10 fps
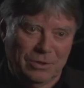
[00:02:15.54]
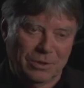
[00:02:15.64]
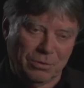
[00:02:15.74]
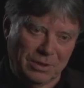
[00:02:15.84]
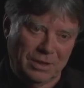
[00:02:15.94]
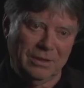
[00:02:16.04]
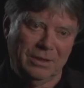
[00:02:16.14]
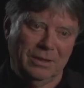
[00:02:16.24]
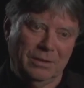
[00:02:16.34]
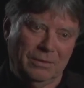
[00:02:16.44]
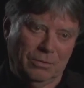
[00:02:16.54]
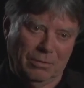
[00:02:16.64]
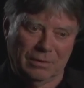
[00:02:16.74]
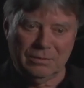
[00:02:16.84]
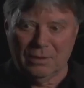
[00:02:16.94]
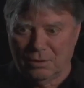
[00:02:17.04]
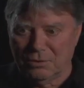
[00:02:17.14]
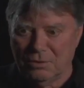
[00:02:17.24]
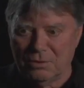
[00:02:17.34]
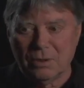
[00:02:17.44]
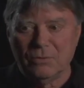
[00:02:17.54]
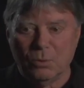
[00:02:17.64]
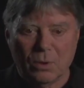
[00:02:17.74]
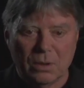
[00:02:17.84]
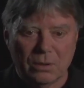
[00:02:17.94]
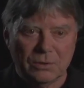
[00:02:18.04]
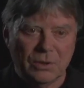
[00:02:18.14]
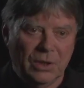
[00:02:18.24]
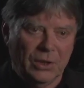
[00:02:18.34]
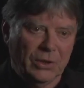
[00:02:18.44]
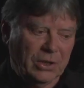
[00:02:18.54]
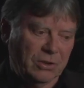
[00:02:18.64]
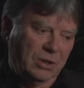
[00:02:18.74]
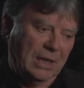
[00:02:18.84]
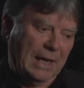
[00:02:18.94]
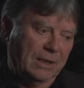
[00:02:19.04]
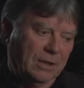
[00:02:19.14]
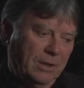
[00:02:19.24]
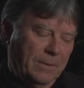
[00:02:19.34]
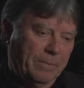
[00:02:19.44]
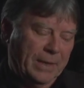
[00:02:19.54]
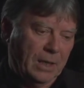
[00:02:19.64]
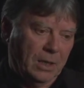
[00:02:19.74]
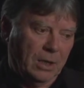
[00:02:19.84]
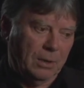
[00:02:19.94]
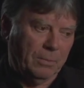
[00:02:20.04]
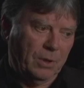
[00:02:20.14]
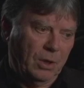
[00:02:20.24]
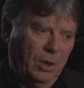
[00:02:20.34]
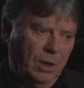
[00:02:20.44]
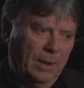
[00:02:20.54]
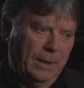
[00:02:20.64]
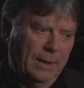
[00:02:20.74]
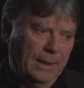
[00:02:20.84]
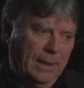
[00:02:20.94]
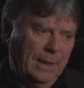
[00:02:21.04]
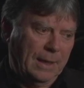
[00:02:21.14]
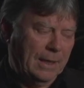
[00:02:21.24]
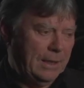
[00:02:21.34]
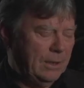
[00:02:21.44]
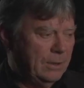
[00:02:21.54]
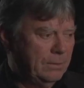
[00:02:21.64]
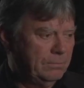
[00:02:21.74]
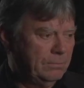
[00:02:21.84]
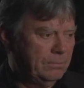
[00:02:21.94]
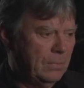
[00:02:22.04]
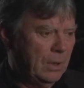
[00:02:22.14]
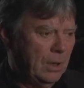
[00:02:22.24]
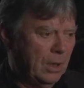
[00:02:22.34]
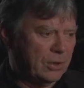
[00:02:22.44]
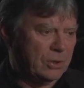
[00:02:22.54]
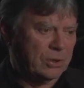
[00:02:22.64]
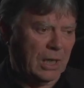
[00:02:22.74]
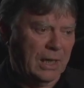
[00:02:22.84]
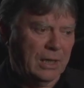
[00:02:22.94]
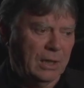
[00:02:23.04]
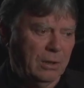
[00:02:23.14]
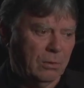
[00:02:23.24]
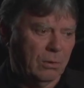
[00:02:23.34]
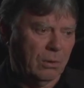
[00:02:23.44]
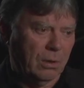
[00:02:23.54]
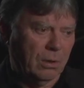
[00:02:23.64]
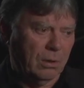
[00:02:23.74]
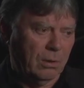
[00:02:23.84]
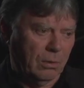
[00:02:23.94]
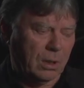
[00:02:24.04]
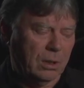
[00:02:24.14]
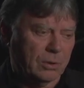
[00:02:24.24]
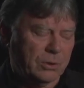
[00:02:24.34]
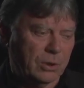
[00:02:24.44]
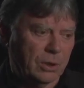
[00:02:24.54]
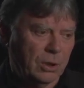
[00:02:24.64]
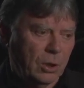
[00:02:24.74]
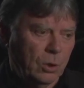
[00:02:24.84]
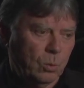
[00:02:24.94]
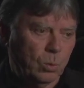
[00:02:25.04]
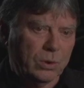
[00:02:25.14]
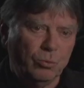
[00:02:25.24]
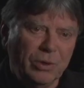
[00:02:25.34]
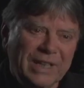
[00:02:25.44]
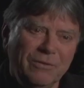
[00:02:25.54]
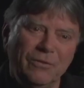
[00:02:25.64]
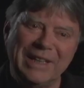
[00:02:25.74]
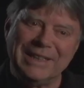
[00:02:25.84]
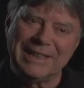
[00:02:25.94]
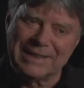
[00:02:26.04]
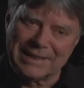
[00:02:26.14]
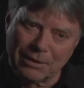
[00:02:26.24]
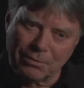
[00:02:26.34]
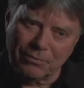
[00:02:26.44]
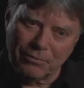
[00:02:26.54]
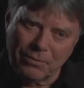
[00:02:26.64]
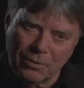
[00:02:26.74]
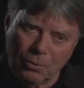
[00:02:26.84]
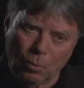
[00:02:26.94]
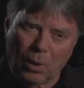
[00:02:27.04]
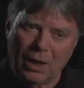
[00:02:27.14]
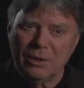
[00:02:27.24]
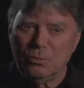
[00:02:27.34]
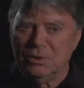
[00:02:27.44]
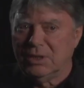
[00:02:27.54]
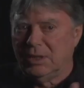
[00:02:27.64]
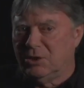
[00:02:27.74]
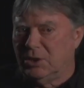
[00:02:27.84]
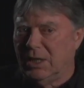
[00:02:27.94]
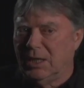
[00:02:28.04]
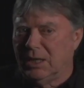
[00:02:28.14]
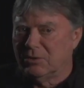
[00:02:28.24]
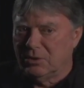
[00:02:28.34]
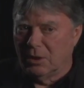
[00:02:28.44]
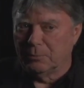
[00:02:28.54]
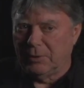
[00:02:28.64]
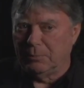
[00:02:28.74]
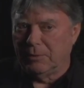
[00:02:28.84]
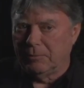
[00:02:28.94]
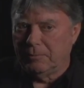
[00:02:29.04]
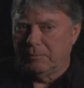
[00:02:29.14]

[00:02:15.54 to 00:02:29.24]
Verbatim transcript: The tradition throughout the cultures of the world is that um, a, a society or, or a culture would reinvent itself while it was initiating its young people.